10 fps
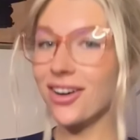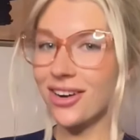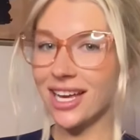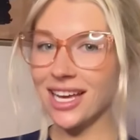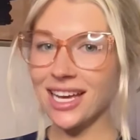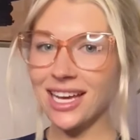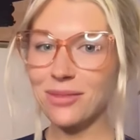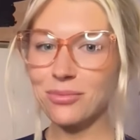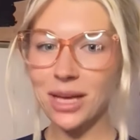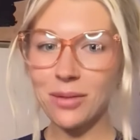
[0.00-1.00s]
oh,
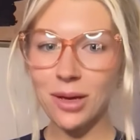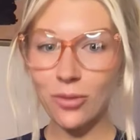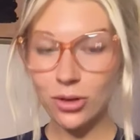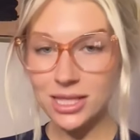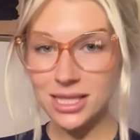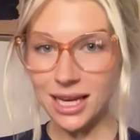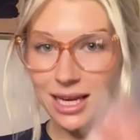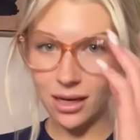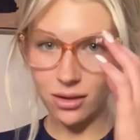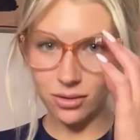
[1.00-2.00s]
okay. Maybe. We'll
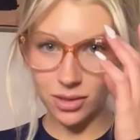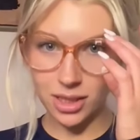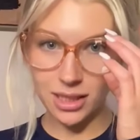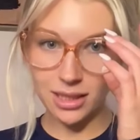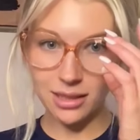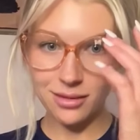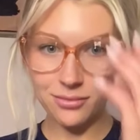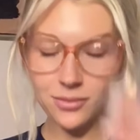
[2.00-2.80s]
see, Uncle G.